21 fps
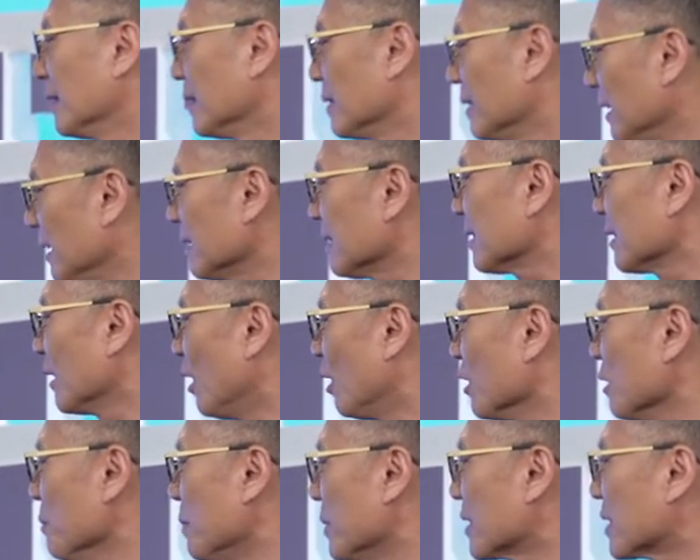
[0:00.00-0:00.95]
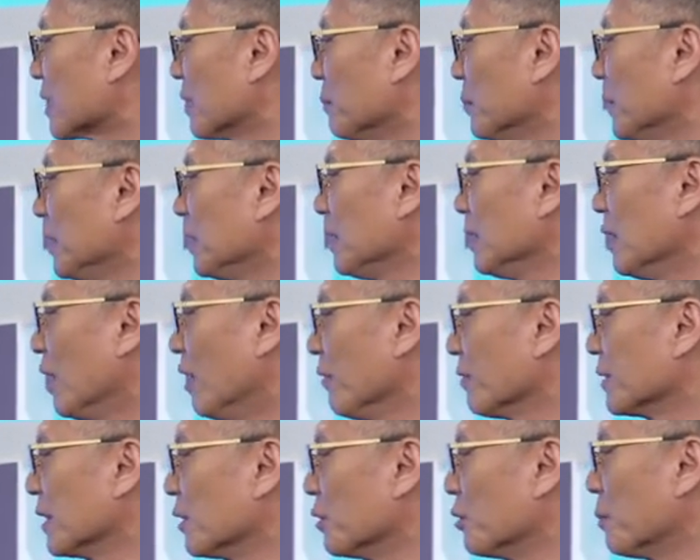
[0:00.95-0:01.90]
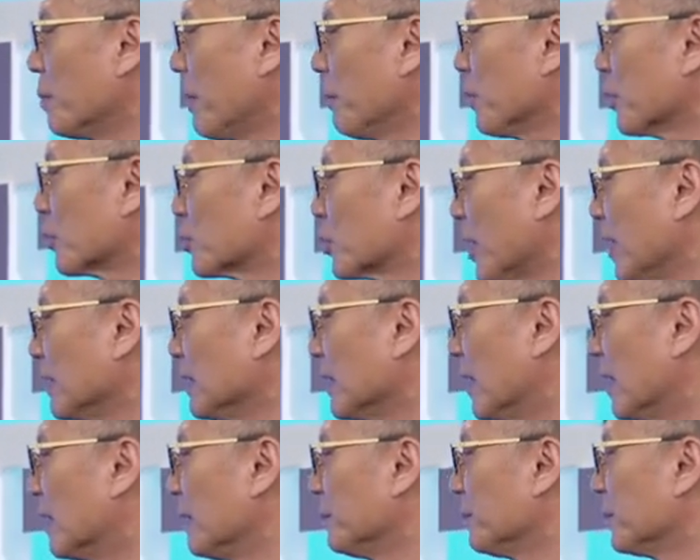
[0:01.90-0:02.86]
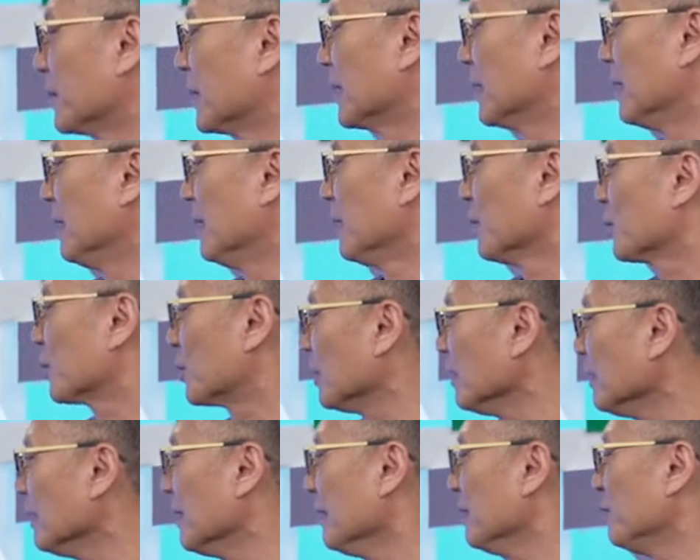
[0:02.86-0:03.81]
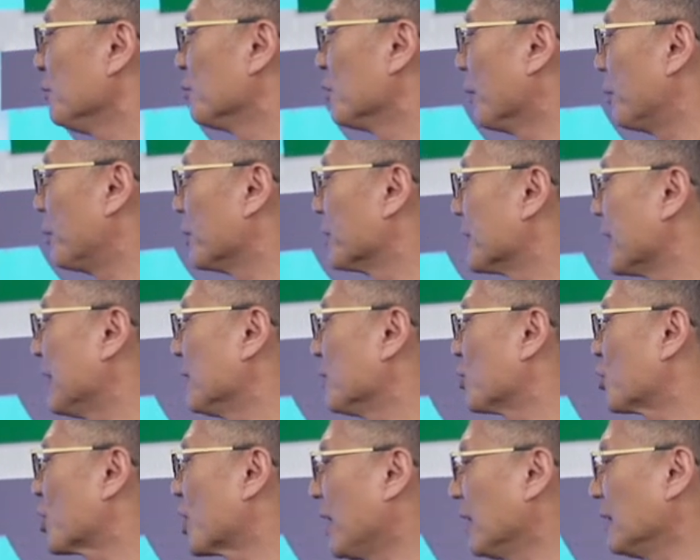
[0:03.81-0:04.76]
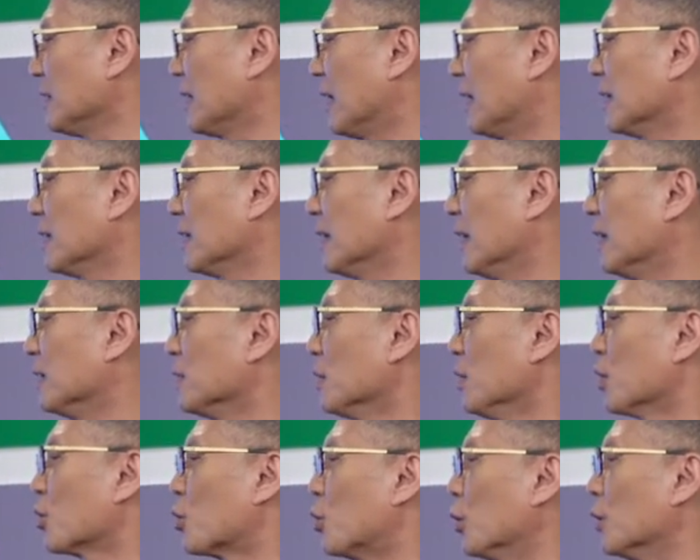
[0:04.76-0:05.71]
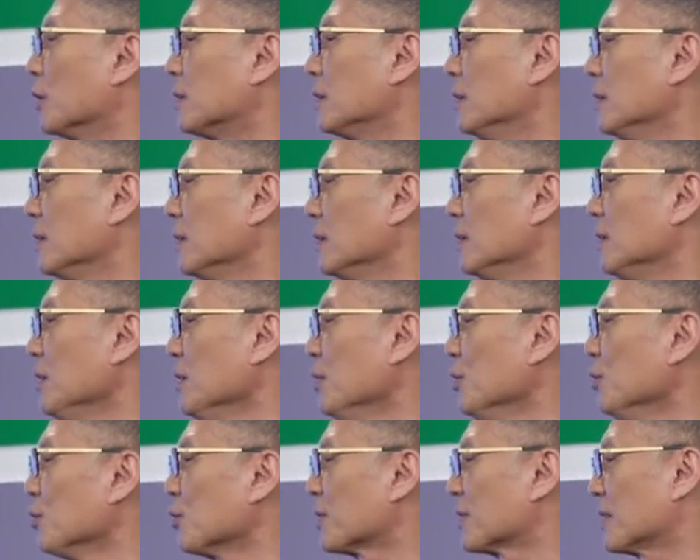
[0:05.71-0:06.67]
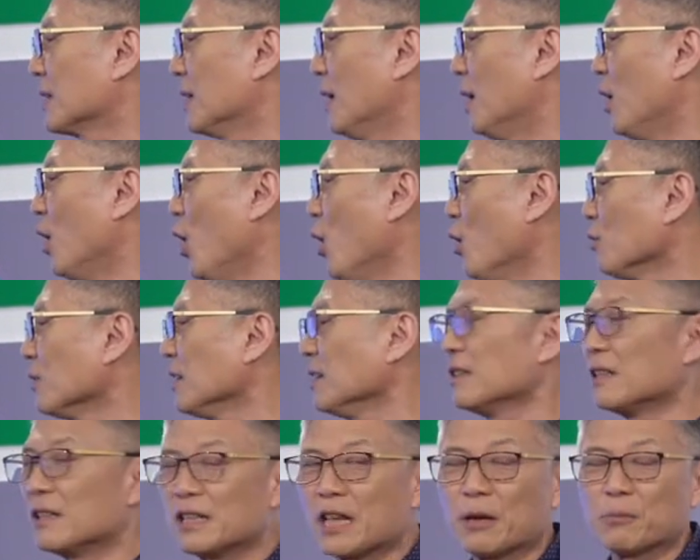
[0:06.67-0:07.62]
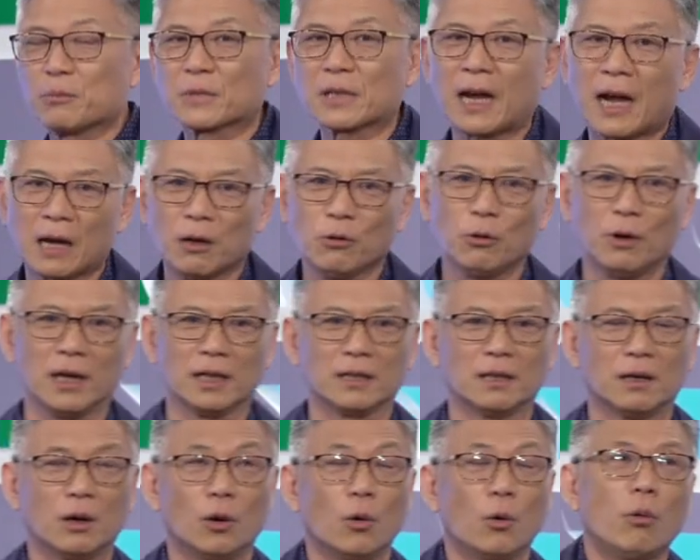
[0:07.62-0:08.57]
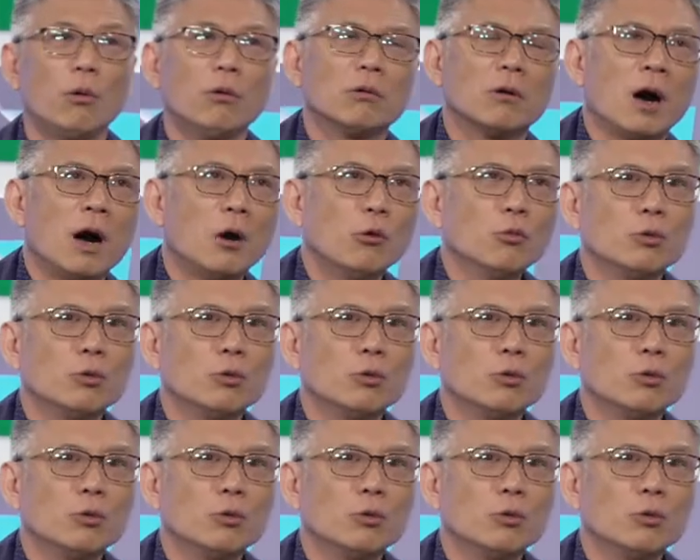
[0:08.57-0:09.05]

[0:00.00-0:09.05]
this Olympic Committee of the Republic of China didn't represent China and could use only the name Taiwan. Oh, how